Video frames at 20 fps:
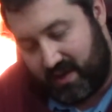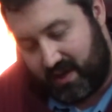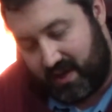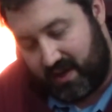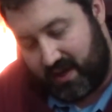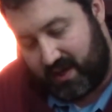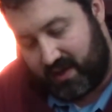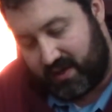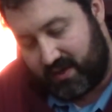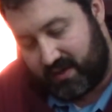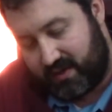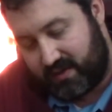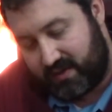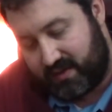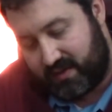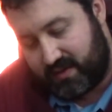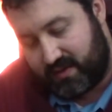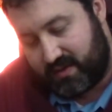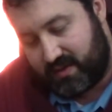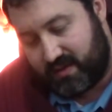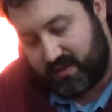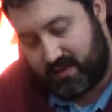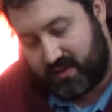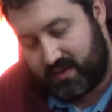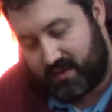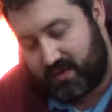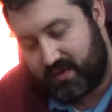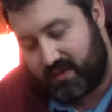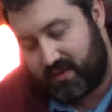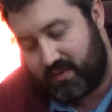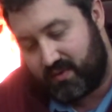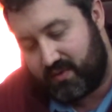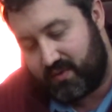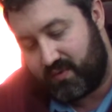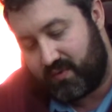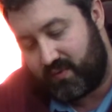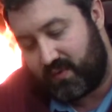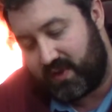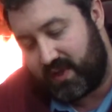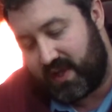And
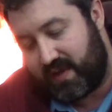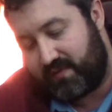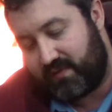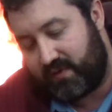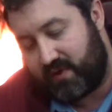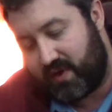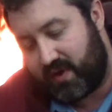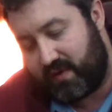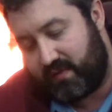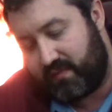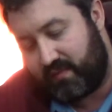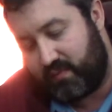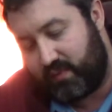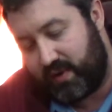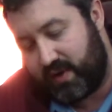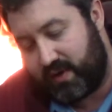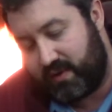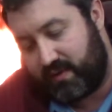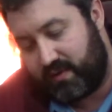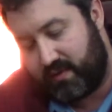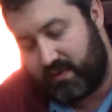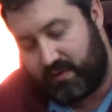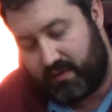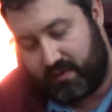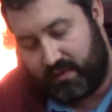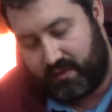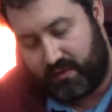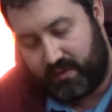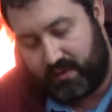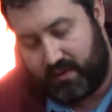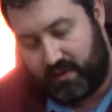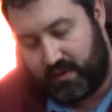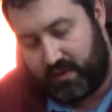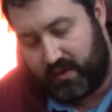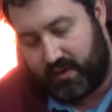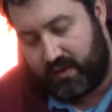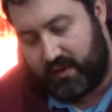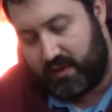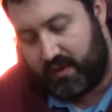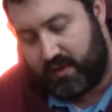we left off with
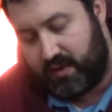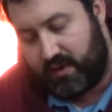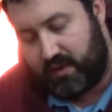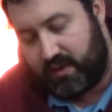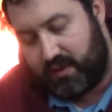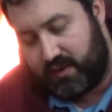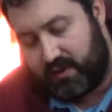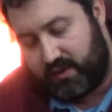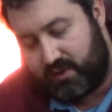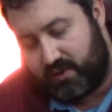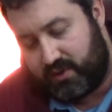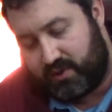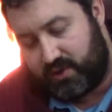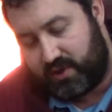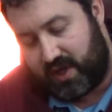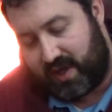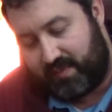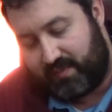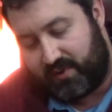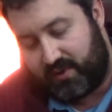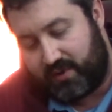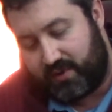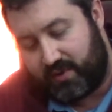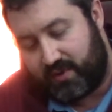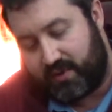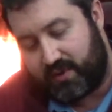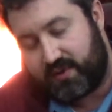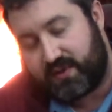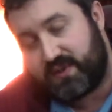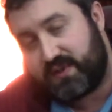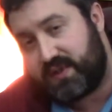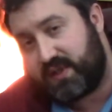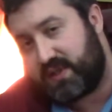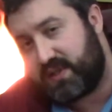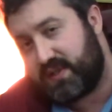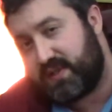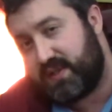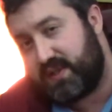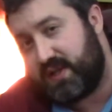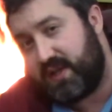chapter
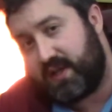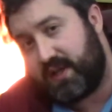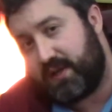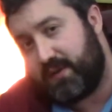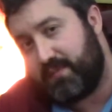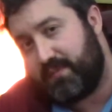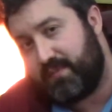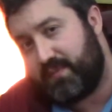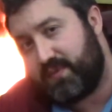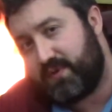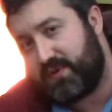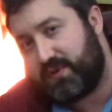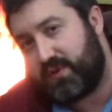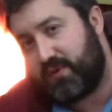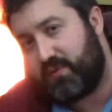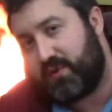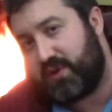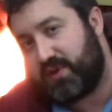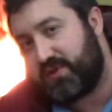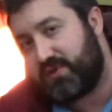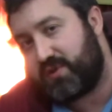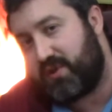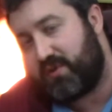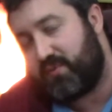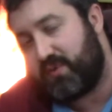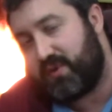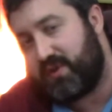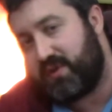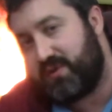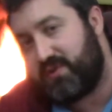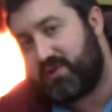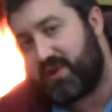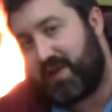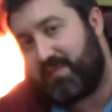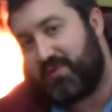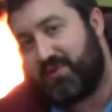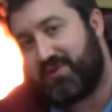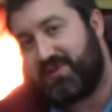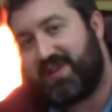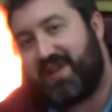16. So we're going to start with
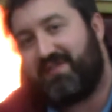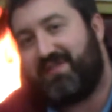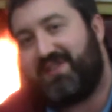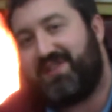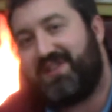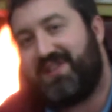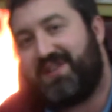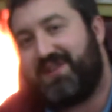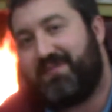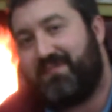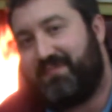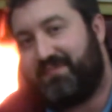chapter 17.